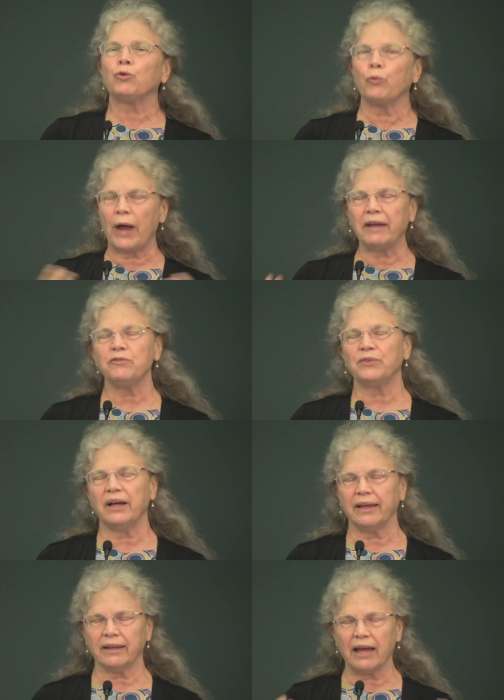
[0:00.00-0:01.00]

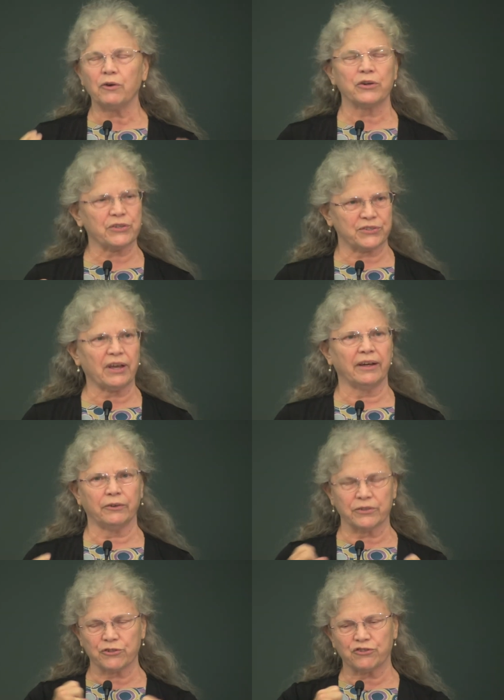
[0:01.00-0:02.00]
gratifying our
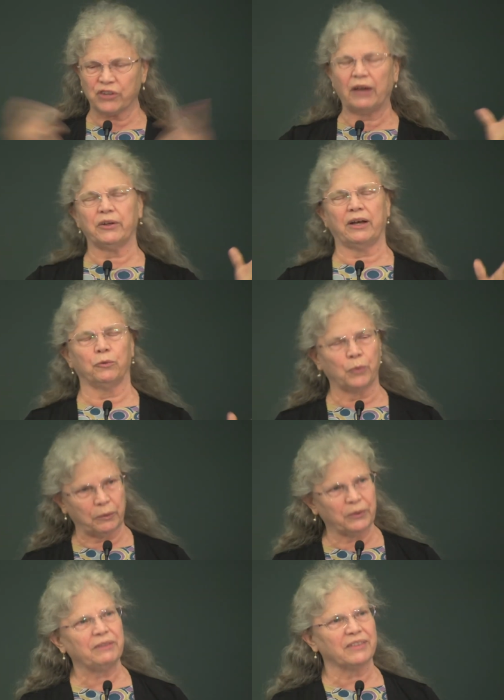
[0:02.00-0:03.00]
desire to shout out
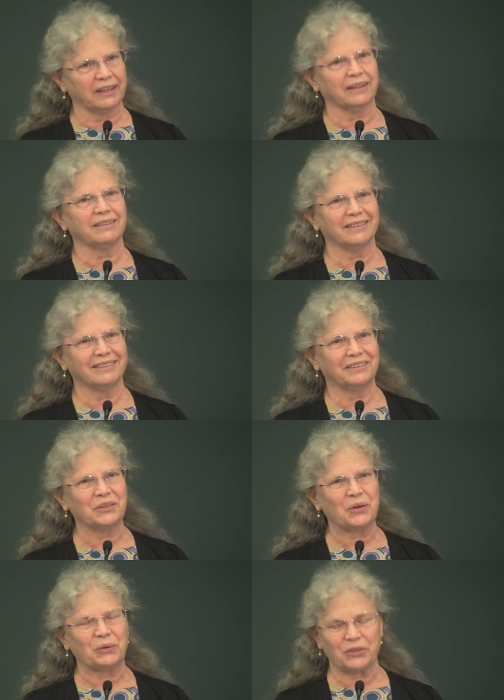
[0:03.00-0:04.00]
what we think.
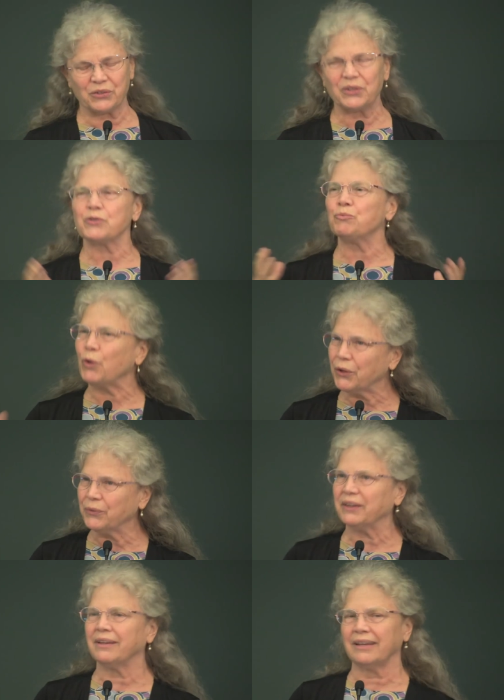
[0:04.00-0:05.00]
You know, there, there's more
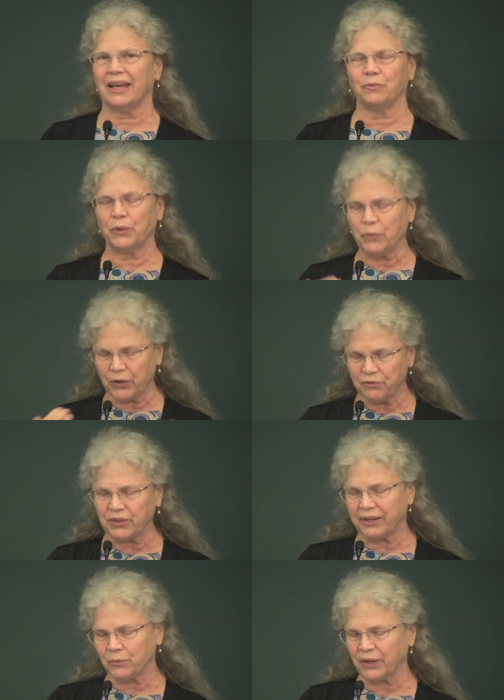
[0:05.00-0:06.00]
to it than that. We want to
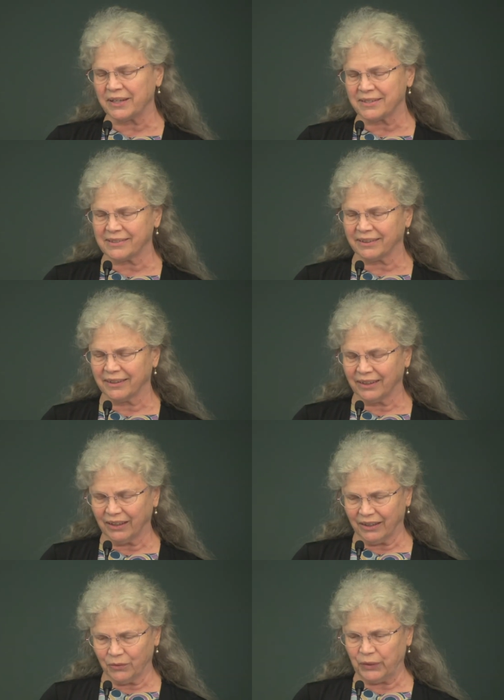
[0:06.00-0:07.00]
find ways that
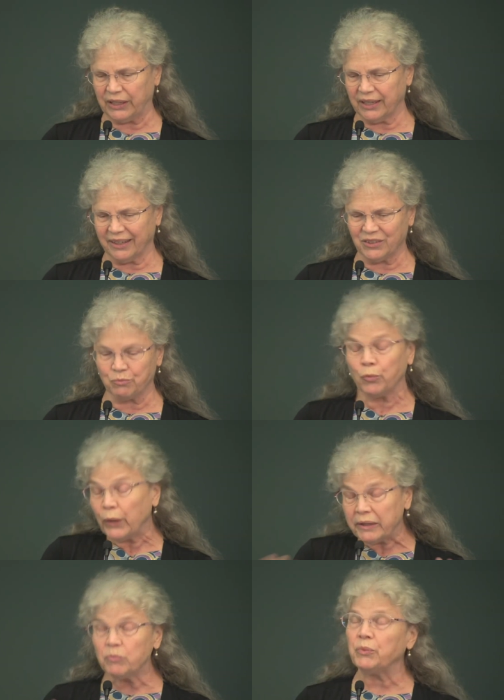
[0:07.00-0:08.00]
we can
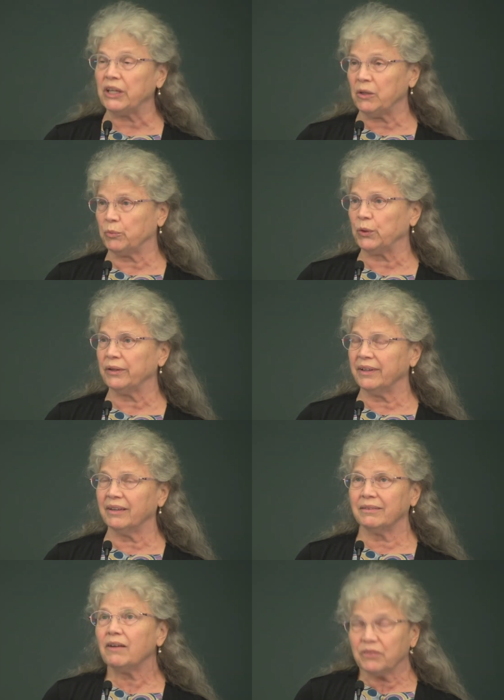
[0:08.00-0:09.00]
win people
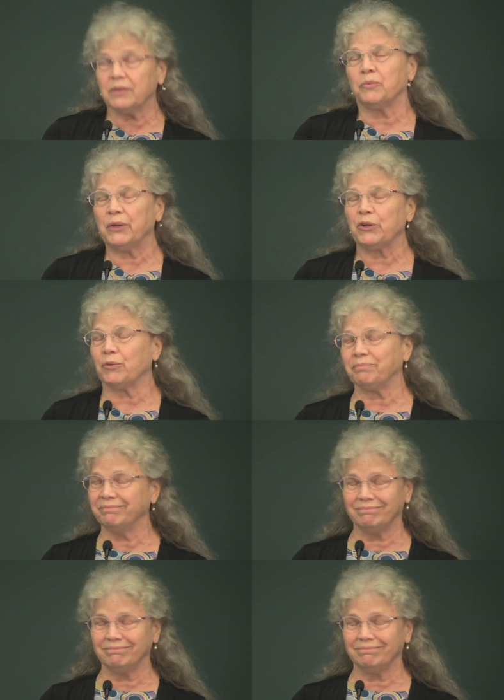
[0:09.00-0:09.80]
at the bigger